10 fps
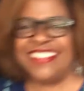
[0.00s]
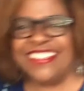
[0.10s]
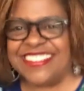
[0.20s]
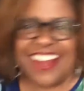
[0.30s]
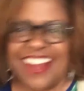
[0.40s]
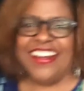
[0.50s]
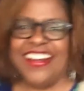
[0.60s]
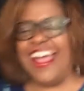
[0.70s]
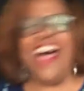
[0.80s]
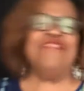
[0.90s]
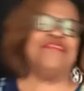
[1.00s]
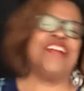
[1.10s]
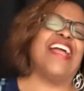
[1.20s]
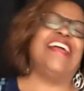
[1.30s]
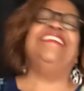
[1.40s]
tearing it up,
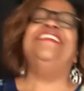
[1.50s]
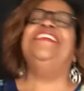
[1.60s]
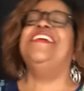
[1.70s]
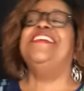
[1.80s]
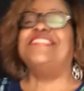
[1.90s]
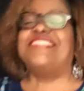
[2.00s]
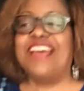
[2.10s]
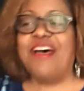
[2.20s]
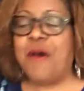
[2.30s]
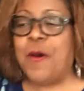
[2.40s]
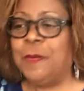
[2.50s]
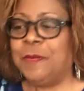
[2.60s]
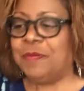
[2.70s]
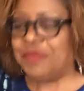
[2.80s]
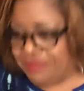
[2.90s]
right? So
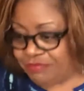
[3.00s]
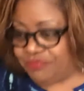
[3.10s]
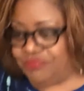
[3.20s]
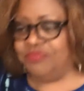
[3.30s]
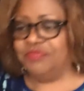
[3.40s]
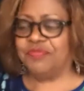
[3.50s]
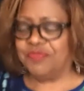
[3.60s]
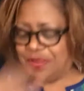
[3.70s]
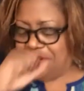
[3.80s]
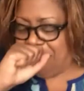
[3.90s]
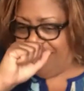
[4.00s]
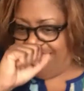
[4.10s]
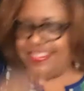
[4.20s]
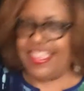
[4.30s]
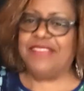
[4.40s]
he
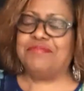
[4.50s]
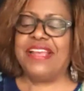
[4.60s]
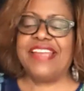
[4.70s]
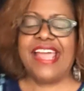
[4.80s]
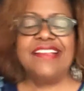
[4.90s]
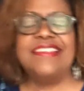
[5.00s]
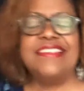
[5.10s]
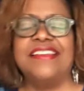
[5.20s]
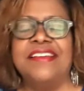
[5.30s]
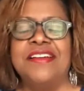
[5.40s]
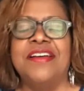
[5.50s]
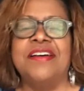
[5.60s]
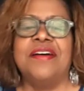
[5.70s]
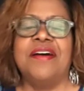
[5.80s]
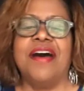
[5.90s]
said, my dad said,
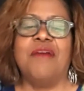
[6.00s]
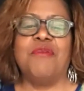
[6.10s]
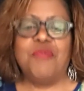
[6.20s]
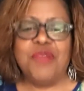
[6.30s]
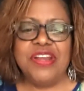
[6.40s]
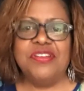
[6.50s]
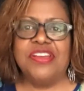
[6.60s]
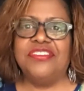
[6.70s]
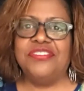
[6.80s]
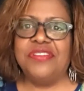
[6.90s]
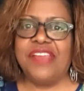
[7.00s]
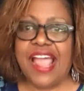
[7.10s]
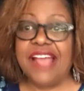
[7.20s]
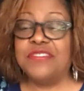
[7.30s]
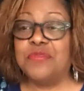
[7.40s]
uh, well, what are you going to do today?
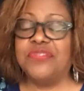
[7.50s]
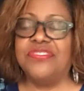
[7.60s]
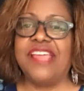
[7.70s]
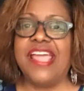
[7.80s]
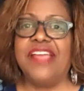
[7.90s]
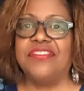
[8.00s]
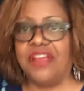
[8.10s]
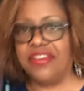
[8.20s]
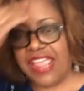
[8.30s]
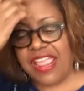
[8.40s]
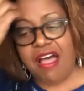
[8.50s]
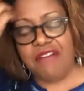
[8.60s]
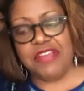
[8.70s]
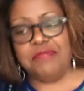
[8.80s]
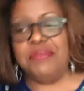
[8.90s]
I said, well, today is our day
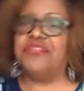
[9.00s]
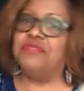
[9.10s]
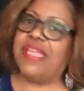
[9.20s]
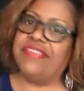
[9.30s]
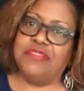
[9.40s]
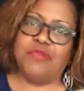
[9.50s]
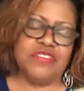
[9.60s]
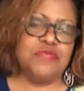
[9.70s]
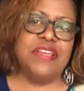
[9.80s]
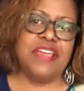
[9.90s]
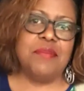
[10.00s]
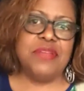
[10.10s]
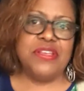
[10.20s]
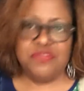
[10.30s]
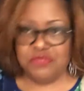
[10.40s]
off, and Mister Basie wants me to come to
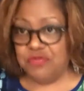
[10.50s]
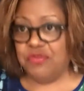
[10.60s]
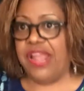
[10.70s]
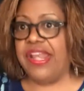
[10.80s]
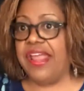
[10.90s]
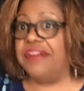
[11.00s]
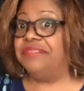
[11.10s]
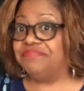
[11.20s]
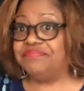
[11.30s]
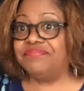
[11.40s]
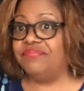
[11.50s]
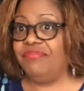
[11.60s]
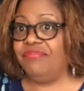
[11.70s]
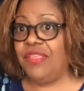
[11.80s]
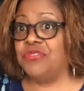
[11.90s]
his room right now.
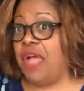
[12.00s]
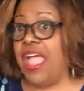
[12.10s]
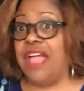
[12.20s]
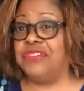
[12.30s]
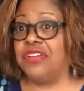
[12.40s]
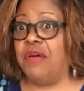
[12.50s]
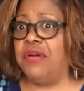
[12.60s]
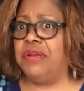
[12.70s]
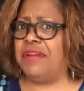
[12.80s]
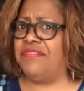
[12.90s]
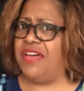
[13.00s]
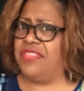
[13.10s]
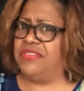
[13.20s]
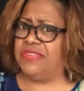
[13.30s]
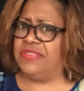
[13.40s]
So I have to go. And my
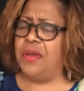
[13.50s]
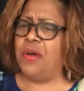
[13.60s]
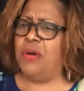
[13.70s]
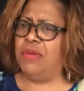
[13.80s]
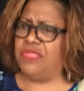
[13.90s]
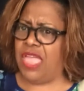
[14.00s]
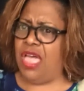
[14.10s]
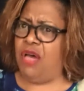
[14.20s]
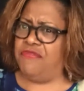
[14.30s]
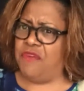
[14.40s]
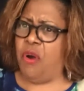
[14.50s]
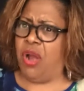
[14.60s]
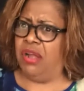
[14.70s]
father said, what the hell for?